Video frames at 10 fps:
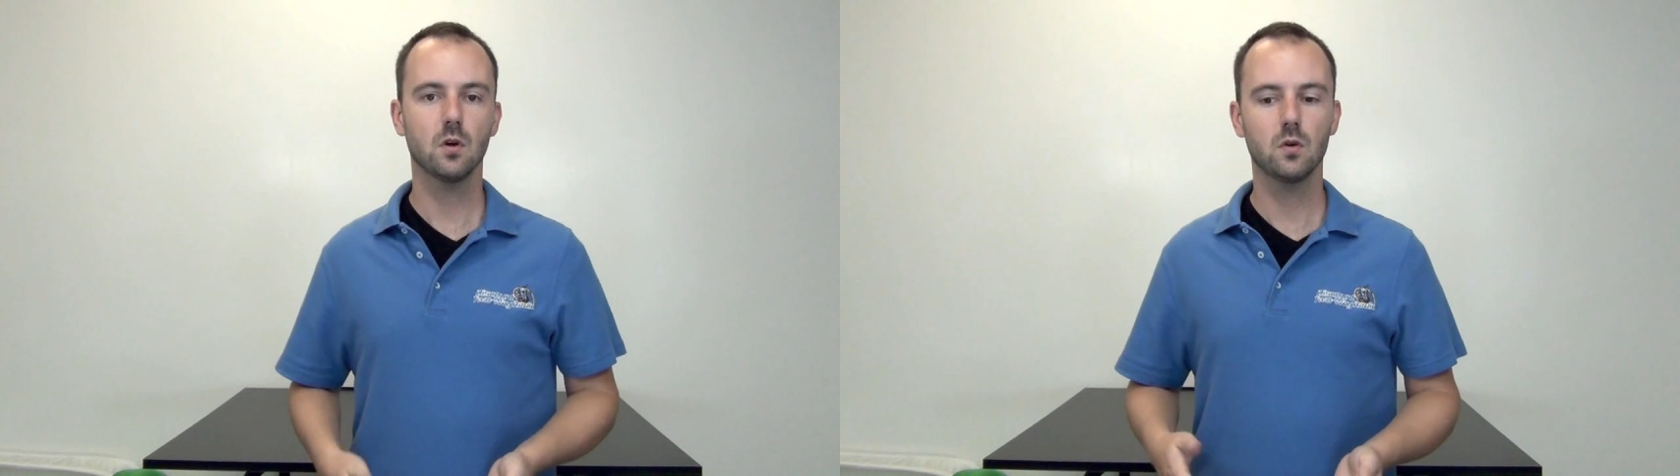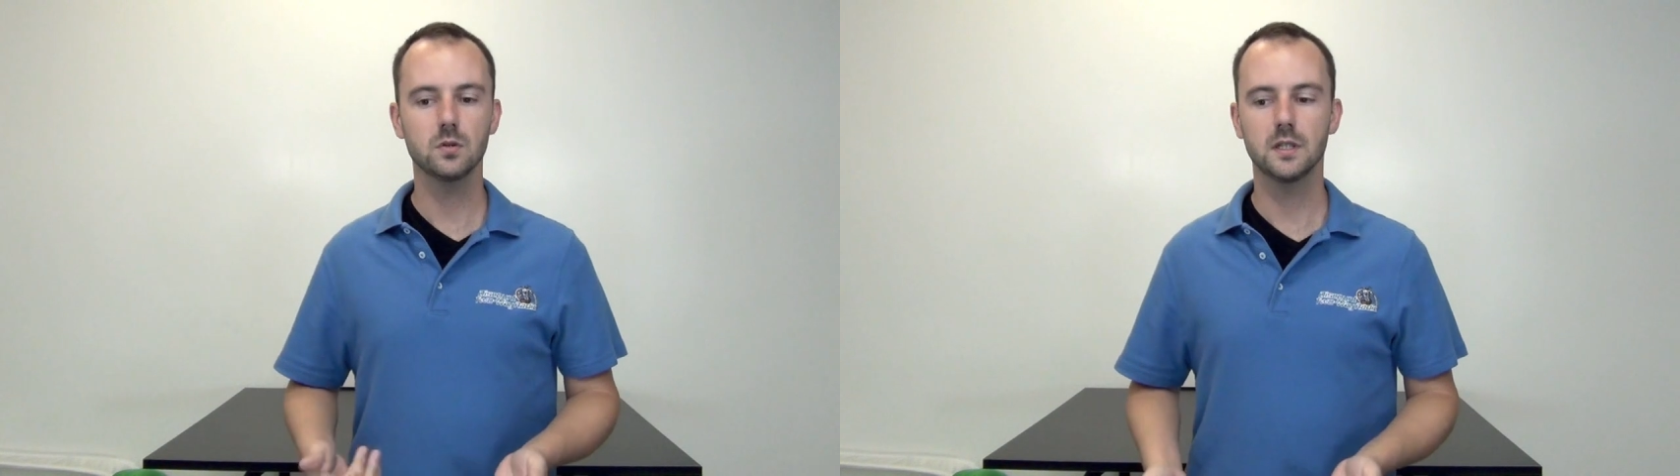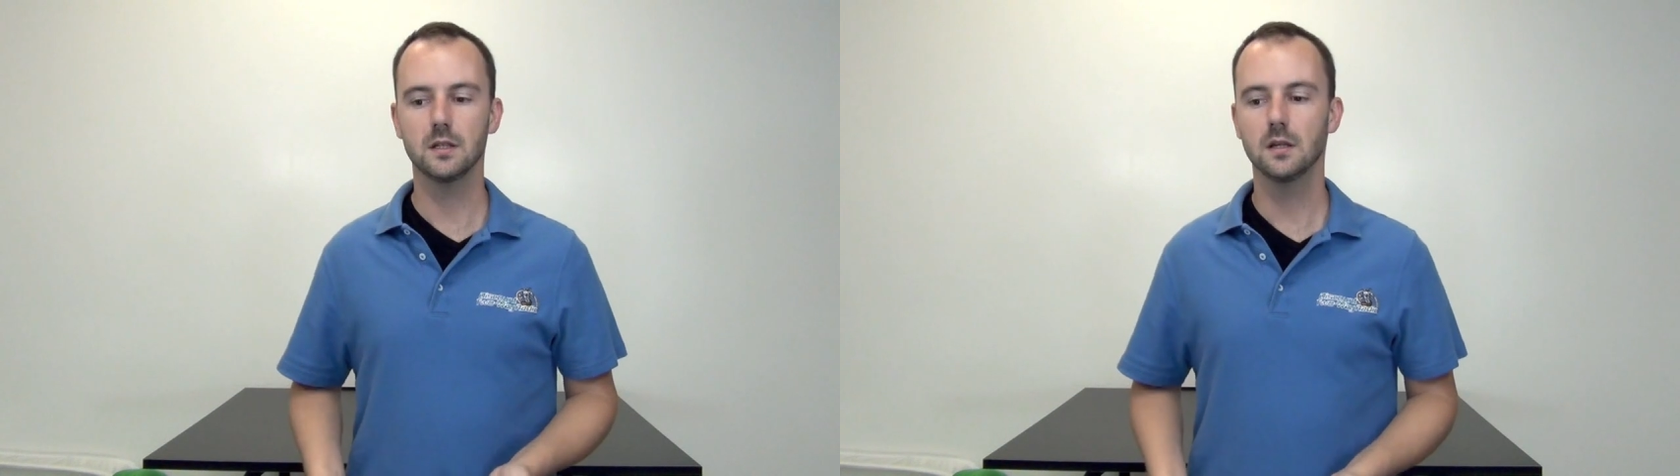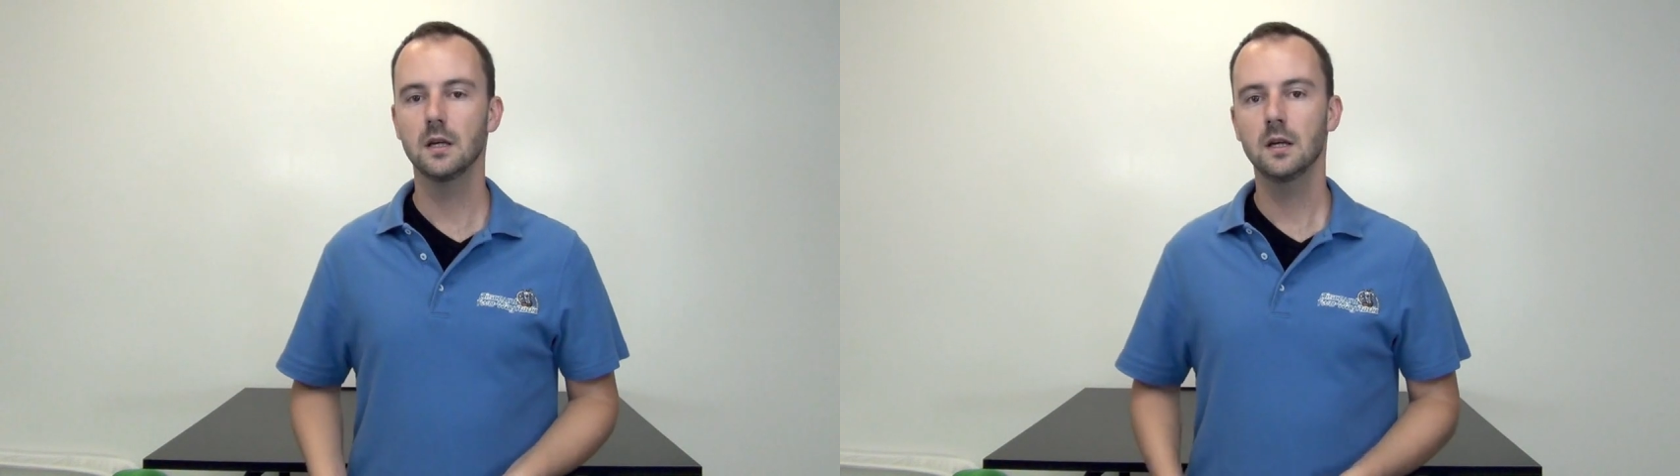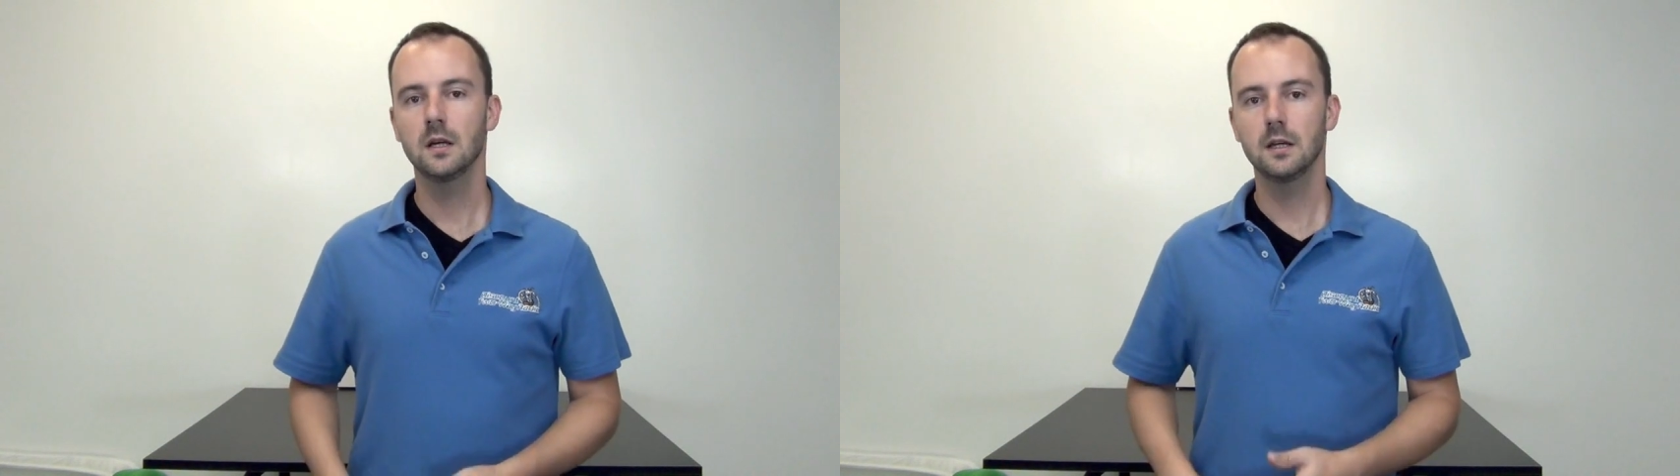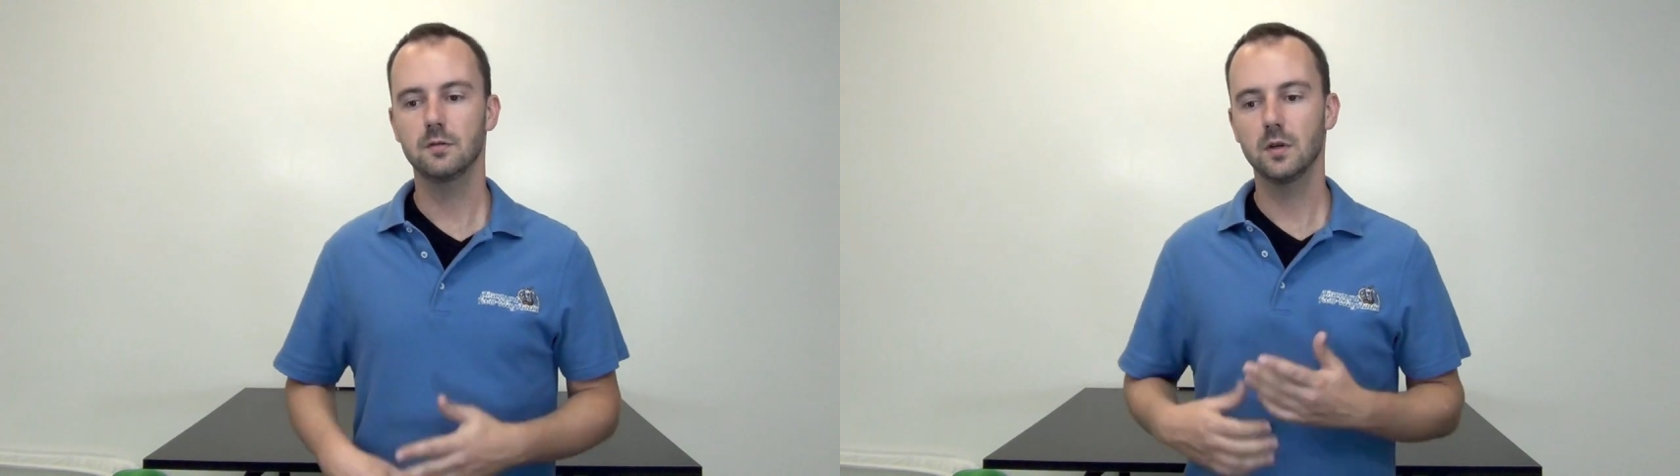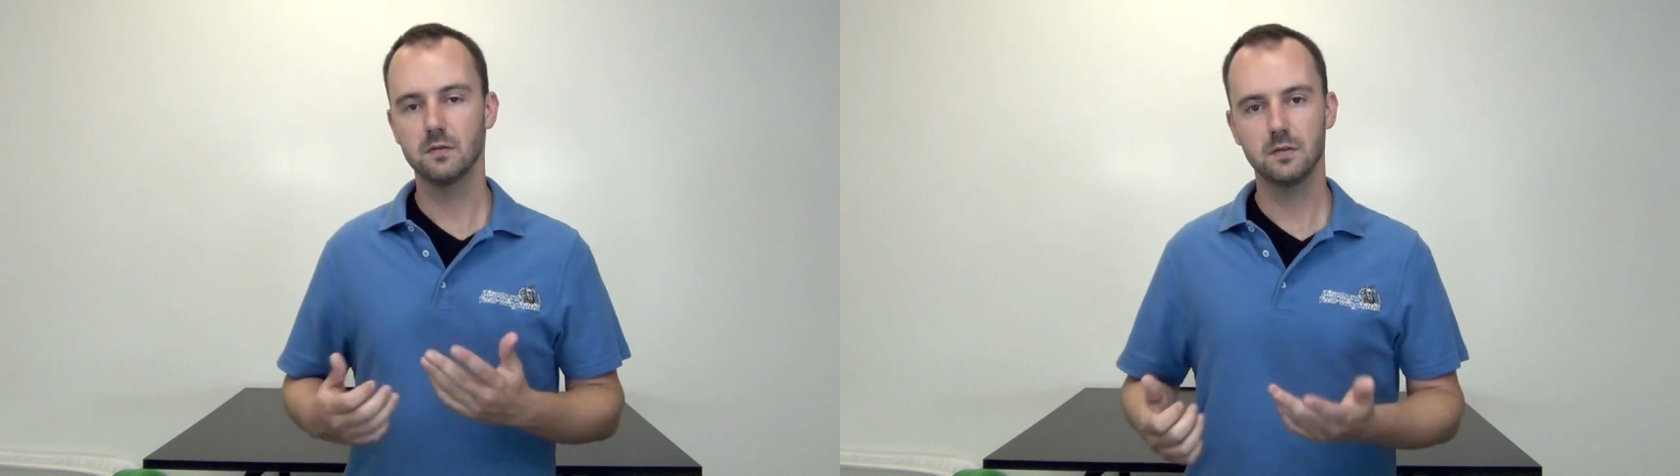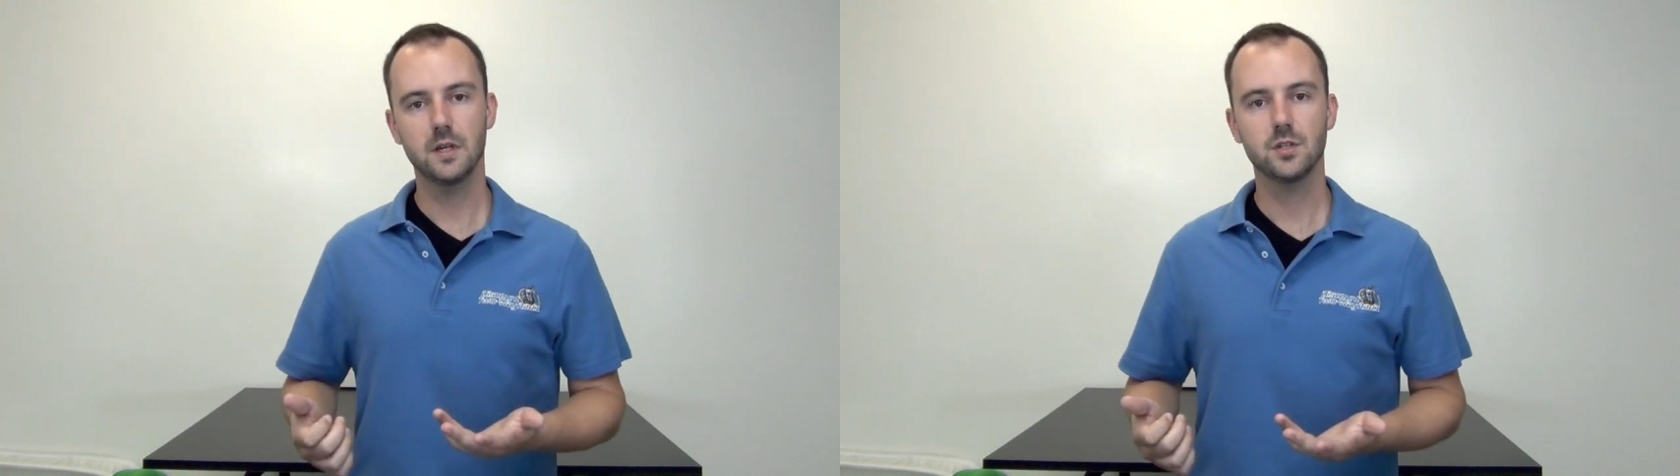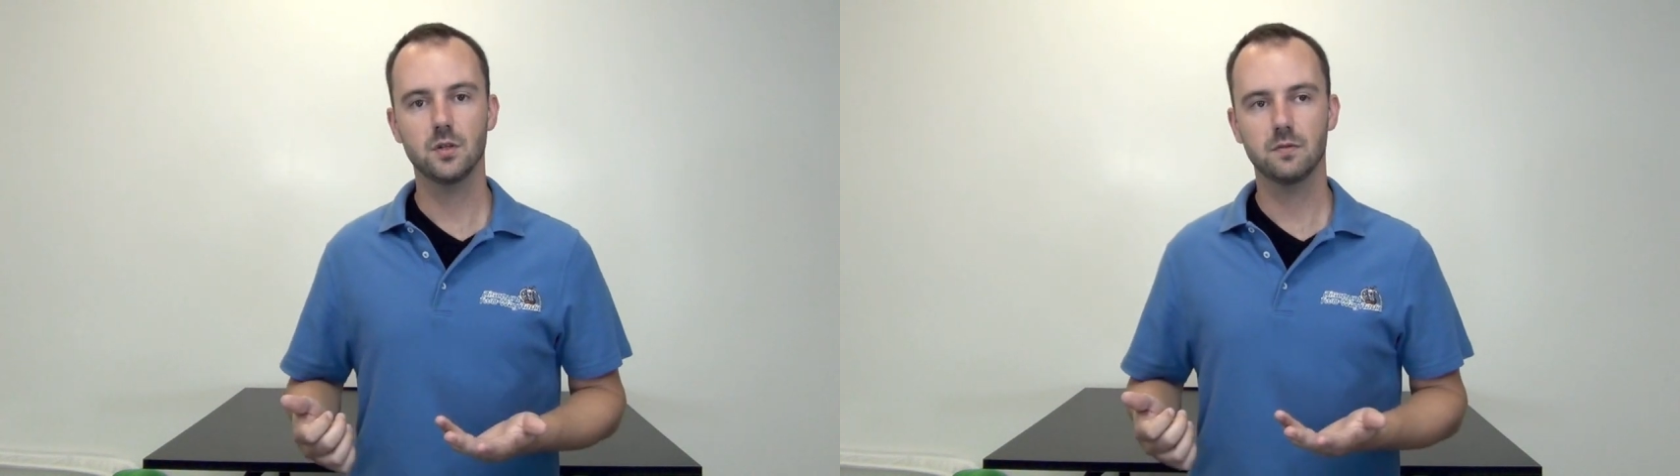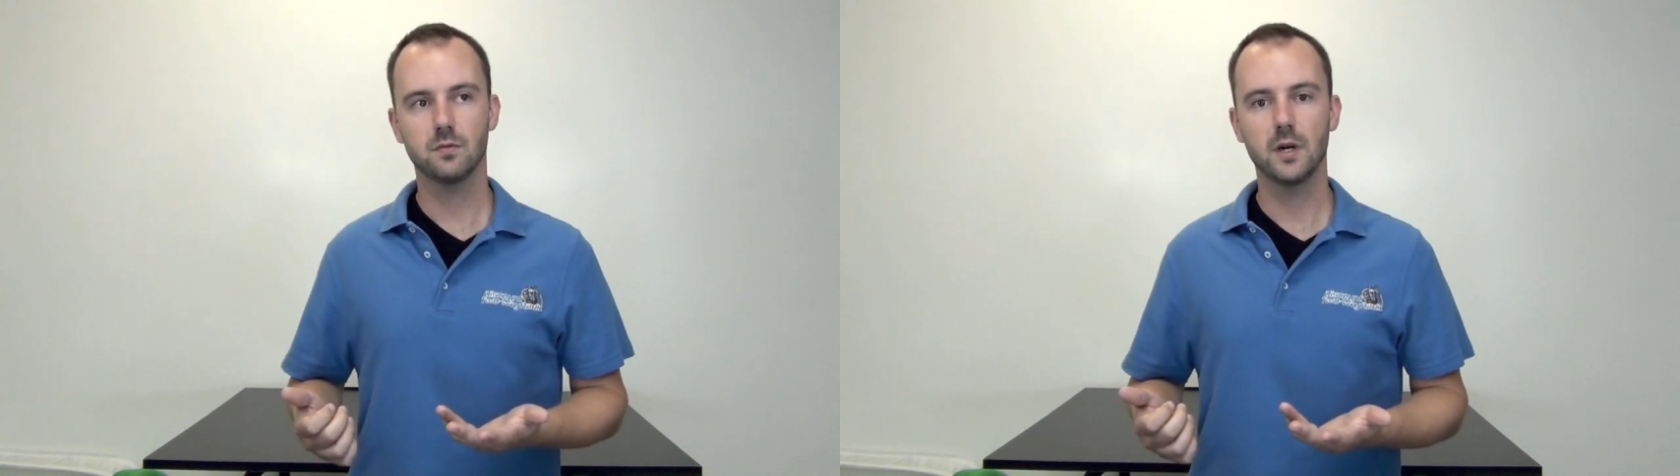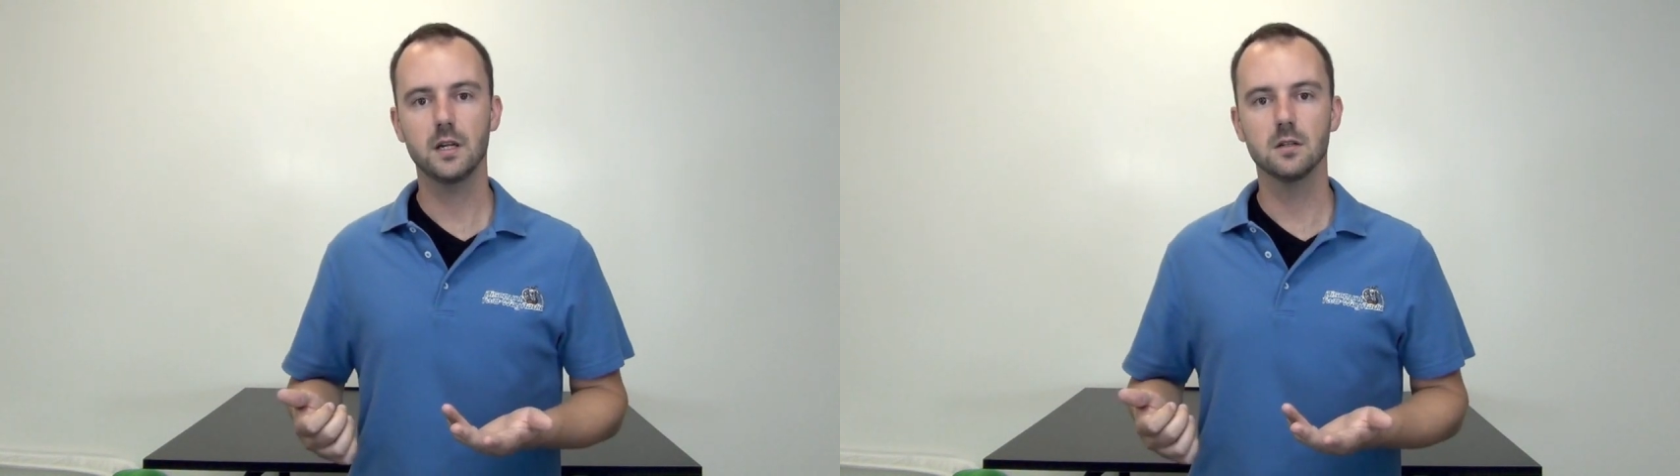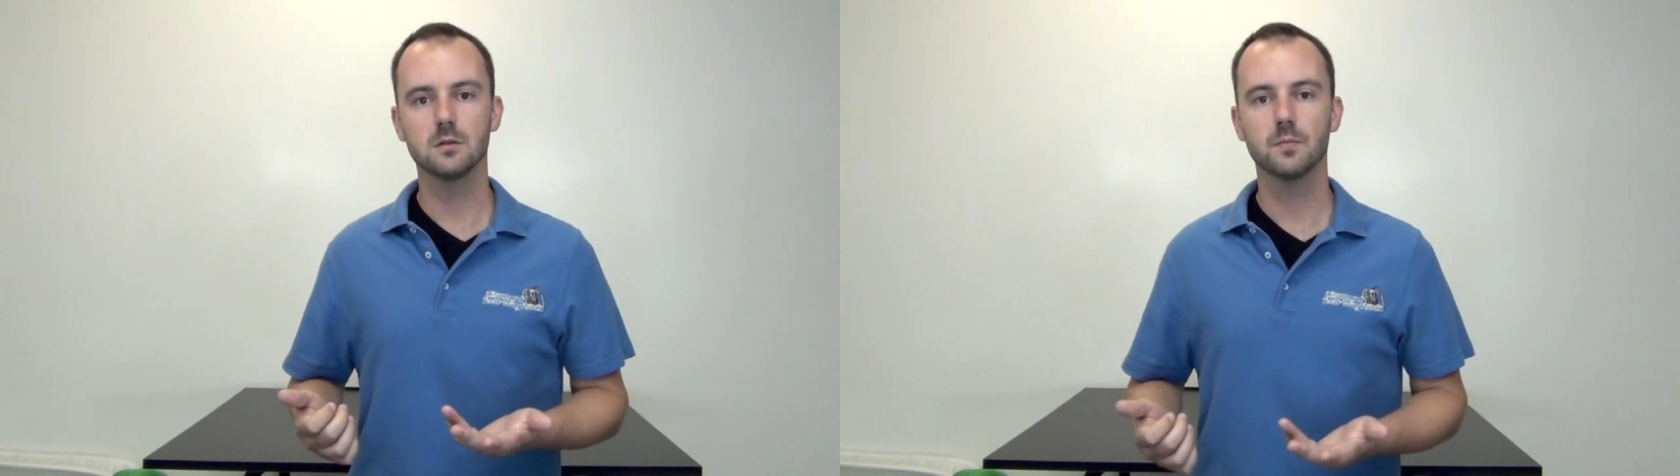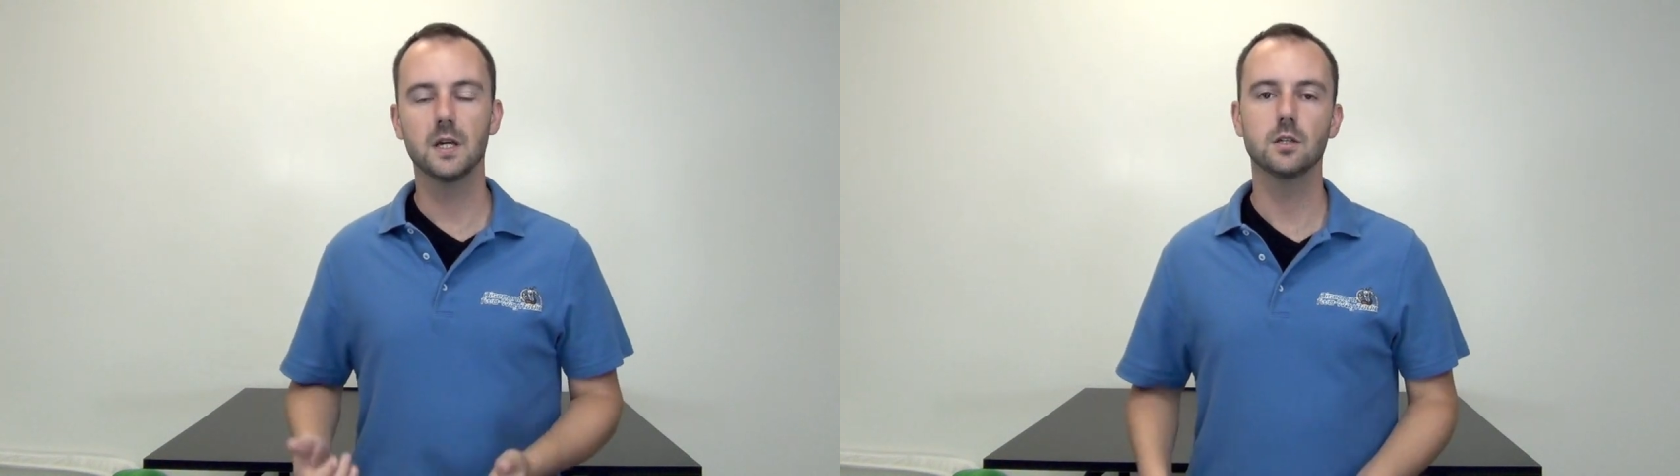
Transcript: you're holding, if you have a VHF radio